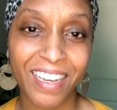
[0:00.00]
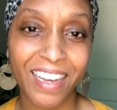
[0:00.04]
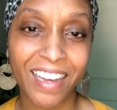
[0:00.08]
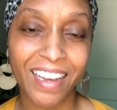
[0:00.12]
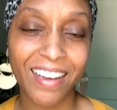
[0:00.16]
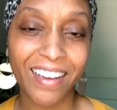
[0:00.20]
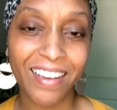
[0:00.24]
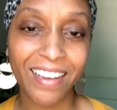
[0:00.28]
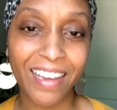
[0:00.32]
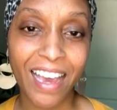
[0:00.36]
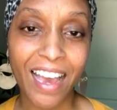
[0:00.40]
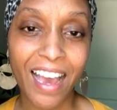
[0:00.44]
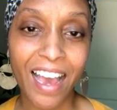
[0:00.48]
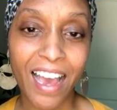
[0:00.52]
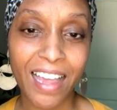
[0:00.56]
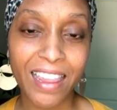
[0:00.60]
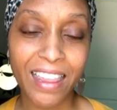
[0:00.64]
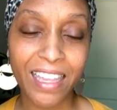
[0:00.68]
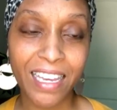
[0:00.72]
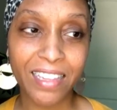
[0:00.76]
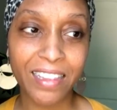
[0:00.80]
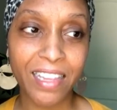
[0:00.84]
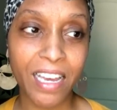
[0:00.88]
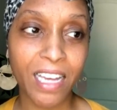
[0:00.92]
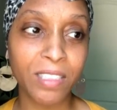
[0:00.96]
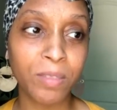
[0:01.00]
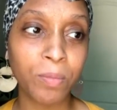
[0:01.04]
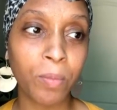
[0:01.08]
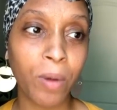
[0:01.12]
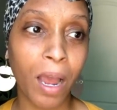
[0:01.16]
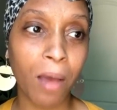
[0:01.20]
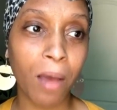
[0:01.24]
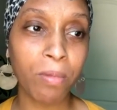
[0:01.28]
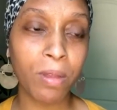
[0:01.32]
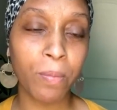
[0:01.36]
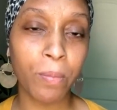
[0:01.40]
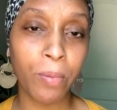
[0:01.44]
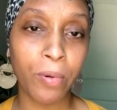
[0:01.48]
Yeah, I think that's
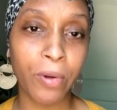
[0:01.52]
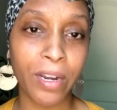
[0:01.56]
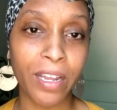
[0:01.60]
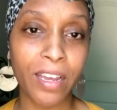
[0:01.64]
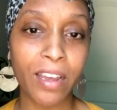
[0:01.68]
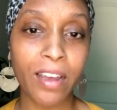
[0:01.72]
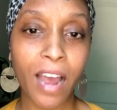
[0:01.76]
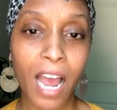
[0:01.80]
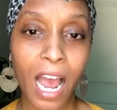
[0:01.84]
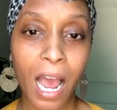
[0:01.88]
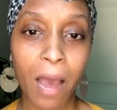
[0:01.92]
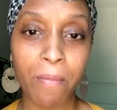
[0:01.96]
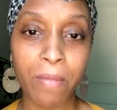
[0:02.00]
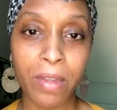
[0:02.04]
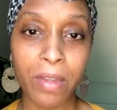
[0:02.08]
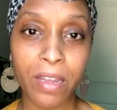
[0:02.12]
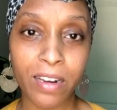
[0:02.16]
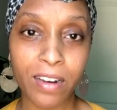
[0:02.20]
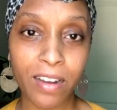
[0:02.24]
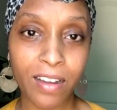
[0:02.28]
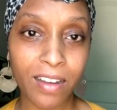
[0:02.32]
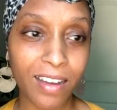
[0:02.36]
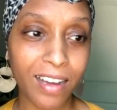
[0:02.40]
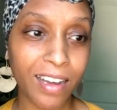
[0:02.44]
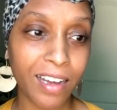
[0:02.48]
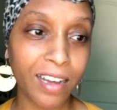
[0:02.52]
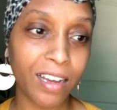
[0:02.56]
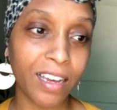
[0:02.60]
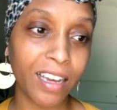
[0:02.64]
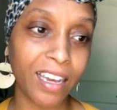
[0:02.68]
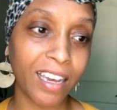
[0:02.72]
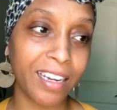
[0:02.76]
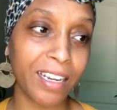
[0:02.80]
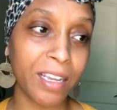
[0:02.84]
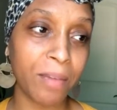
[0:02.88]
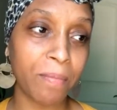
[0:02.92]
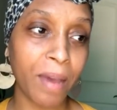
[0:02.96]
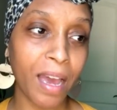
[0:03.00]
probably pretty common.
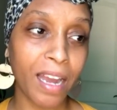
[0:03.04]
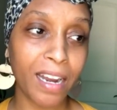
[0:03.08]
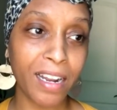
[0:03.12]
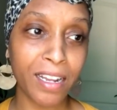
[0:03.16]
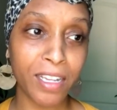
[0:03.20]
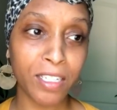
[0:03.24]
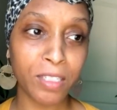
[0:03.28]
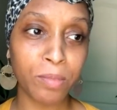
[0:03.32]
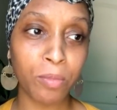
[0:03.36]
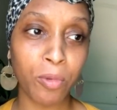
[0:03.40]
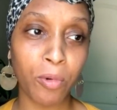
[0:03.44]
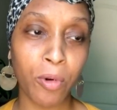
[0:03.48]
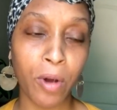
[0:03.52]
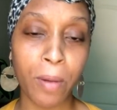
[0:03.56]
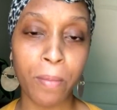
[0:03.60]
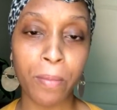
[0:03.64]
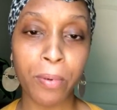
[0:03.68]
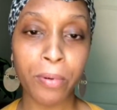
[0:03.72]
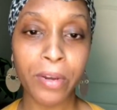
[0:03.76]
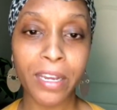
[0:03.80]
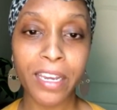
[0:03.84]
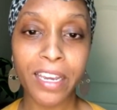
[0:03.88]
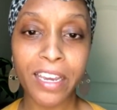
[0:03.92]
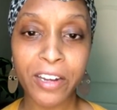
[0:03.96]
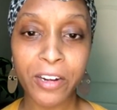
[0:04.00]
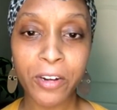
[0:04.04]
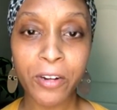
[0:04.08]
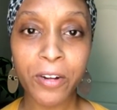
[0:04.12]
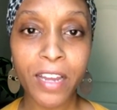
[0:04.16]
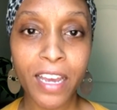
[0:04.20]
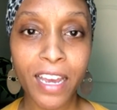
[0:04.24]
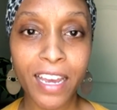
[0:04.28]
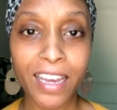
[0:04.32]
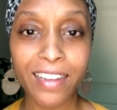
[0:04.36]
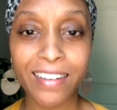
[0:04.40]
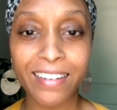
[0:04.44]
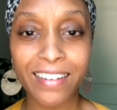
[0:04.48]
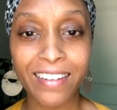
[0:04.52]
Anybody that's born
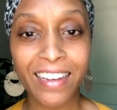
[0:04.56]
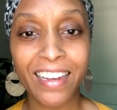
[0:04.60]
pre-internet,